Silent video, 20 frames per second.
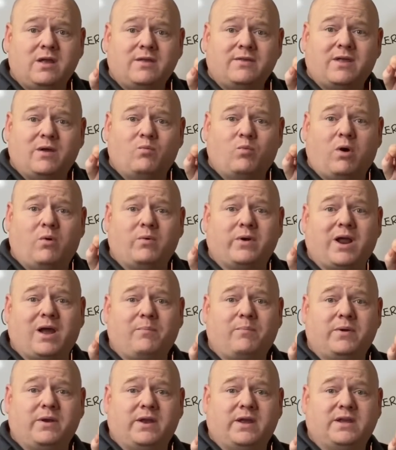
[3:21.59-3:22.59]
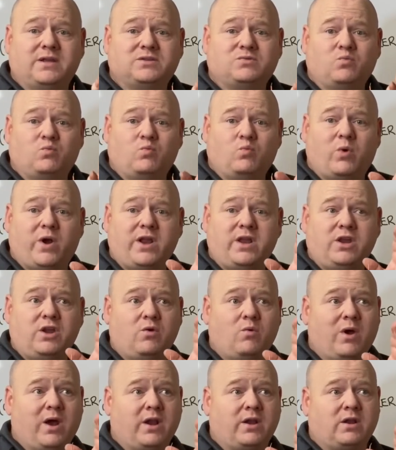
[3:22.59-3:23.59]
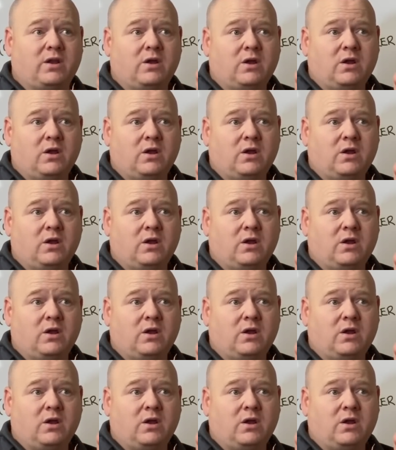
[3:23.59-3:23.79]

then what would happen is when you had